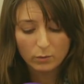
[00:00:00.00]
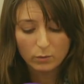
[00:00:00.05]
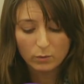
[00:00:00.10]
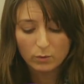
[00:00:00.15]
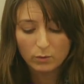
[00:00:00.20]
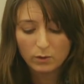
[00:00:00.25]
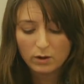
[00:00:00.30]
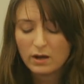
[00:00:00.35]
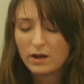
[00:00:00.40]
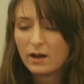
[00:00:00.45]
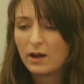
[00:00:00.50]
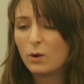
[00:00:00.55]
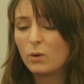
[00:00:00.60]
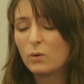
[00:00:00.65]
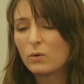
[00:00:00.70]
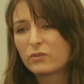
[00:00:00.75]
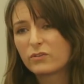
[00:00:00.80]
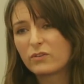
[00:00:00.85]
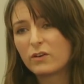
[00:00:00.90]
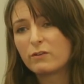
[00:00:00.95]
or
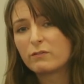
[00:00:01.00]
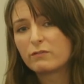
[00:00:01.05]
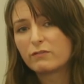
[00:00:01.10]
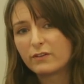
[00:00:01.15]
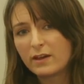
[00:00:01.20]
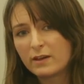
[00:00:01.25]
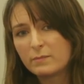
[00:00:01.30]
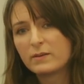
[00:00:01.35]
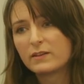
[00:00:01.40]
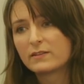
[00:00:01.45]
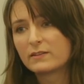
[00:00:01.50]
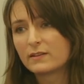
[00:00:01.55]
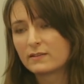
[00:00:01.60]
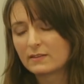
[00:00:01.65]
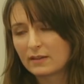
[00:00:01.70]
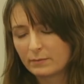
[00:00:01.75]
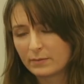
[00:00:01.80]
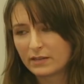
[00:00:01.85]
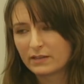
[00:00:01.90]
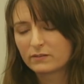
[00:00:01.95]
also famous
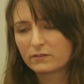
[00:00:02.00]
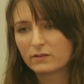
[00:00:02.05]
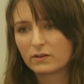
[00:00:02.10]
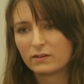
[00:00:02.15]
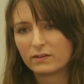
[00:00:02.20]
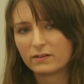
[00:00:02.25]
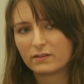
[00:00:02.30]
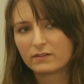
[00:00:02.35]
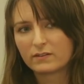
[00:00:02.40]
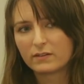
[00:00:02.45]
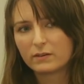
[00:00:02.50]
Islamic scholars.